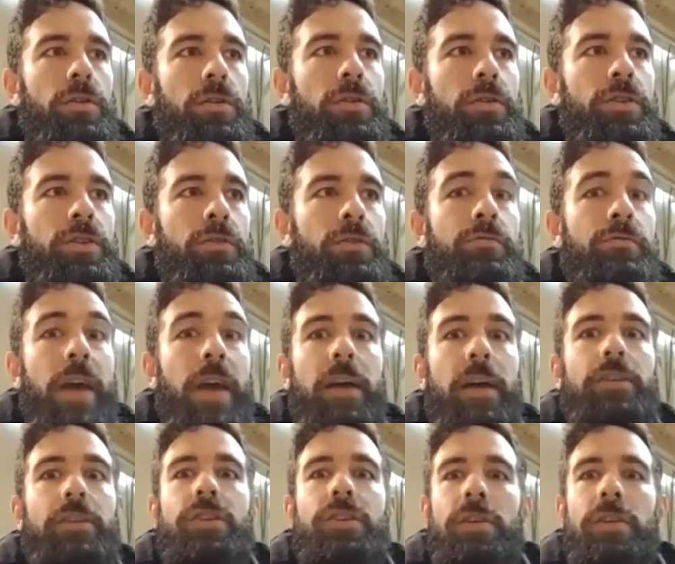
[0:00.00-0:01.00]

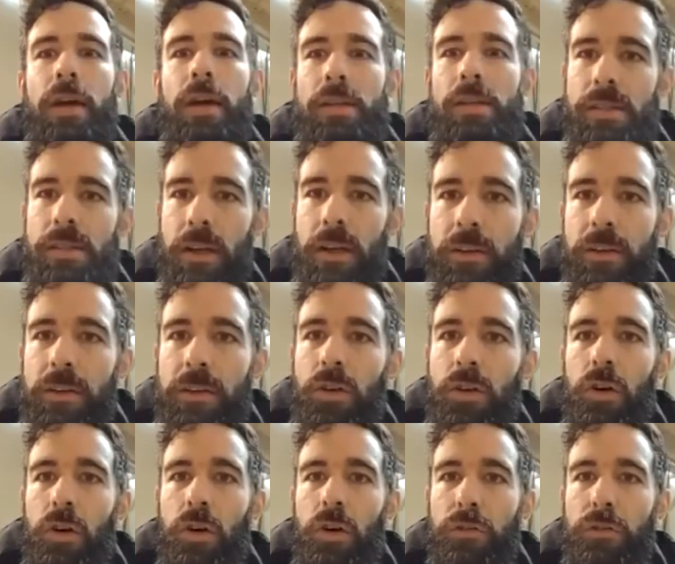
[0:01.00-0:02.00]
direction has started to
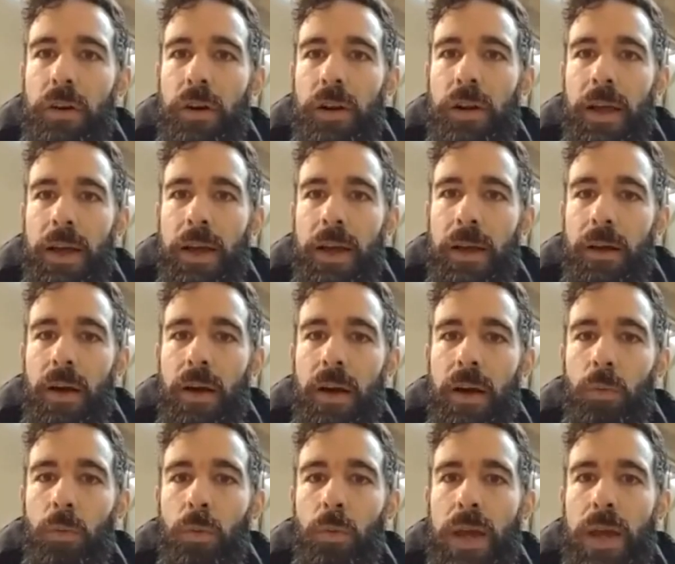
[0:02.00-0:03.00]
offer like a, a
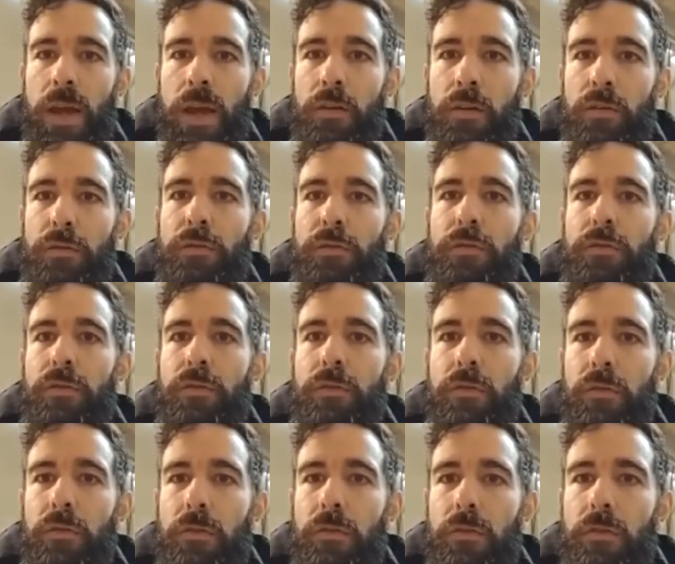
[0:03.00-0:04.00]
way of
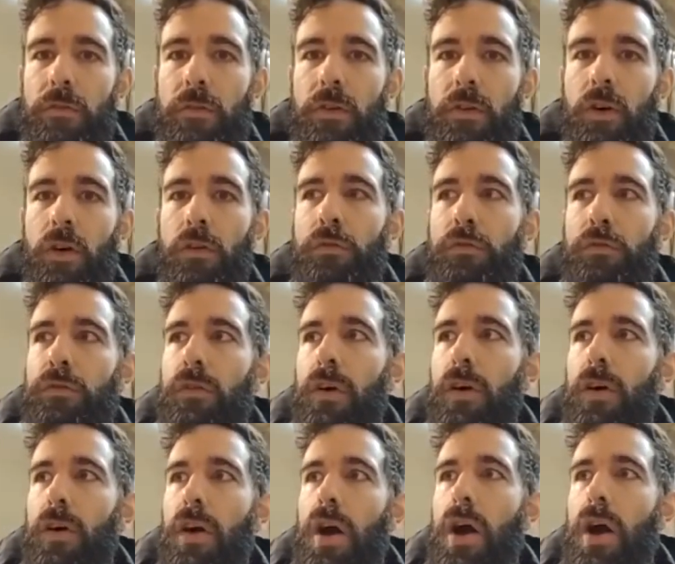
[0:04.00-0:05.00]
of
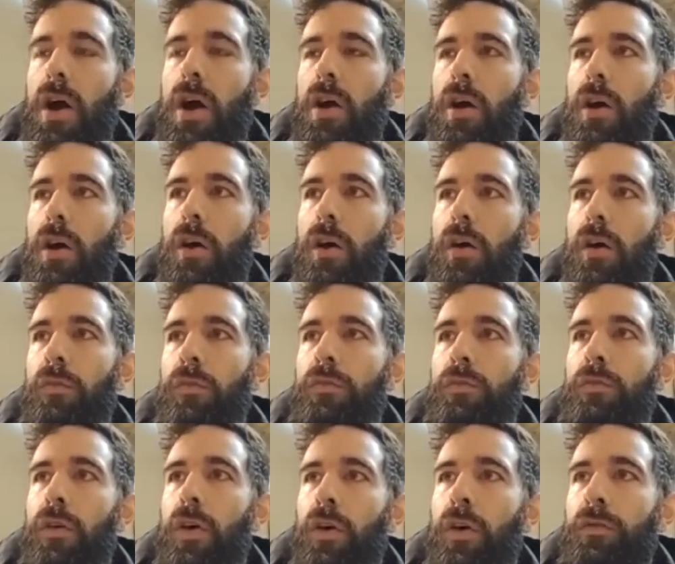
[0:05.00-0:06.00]
of
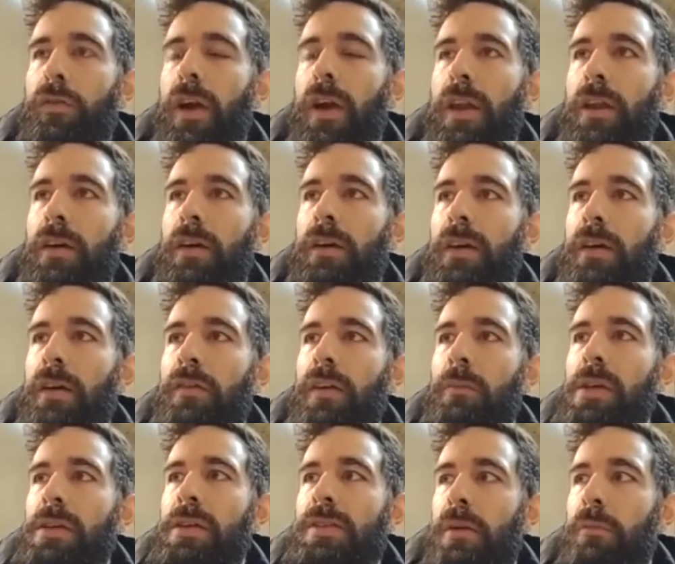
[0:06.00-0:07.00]
of kind of giving
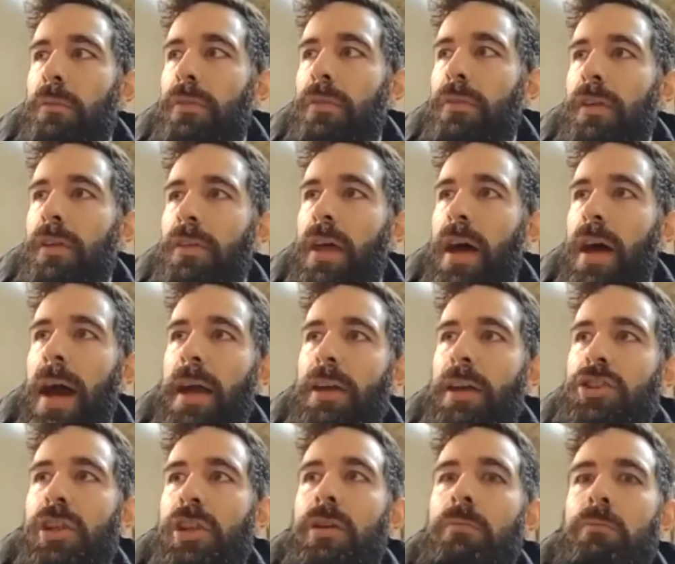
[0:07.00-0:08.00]
me something that
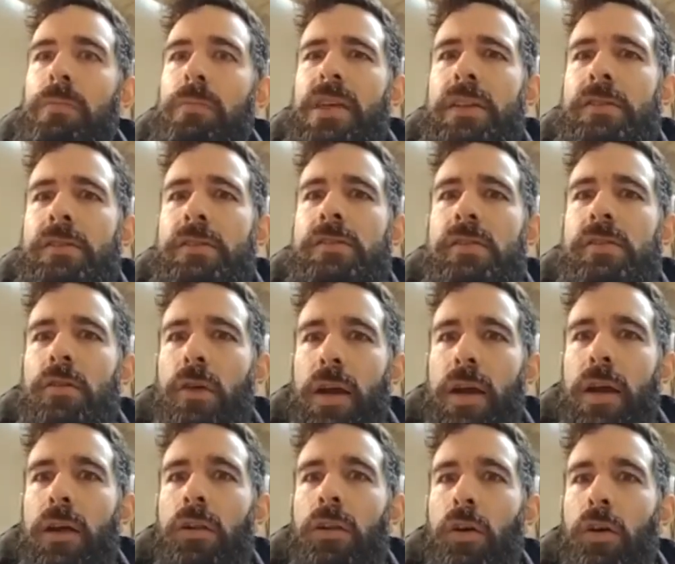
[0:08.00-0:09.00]
actually means quite
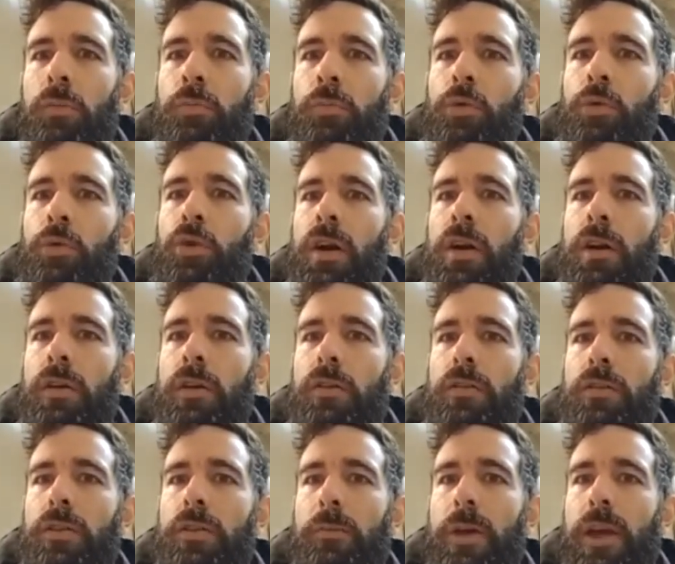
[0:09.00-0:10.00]
a lot more
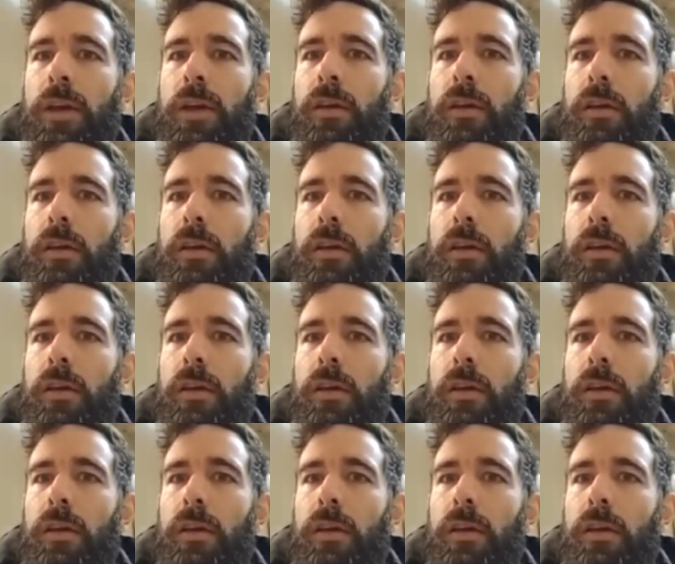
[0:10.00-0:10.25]
to me.